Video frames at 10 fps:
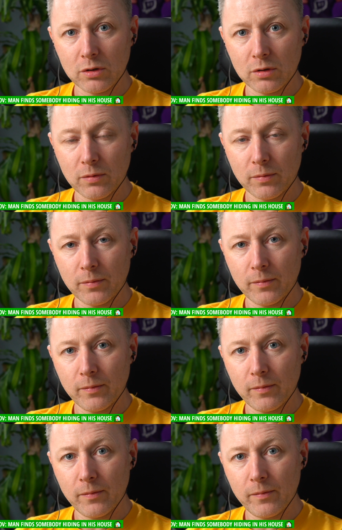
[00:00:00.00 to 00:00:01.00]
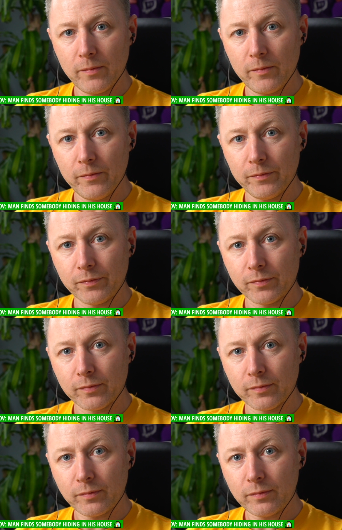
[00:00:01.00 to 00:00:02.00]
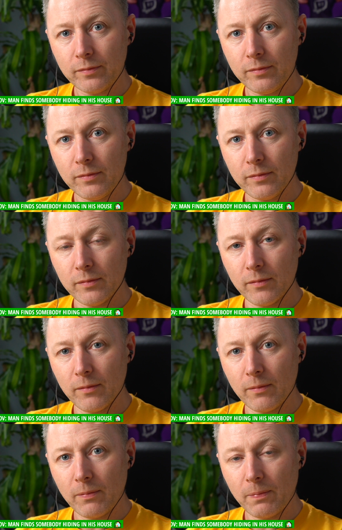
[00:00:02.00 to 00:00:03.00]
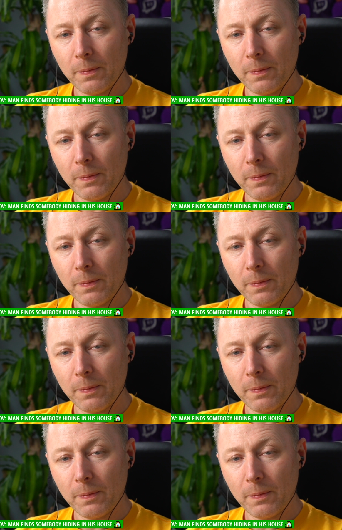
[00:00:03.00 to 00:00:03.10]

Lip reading: (silence)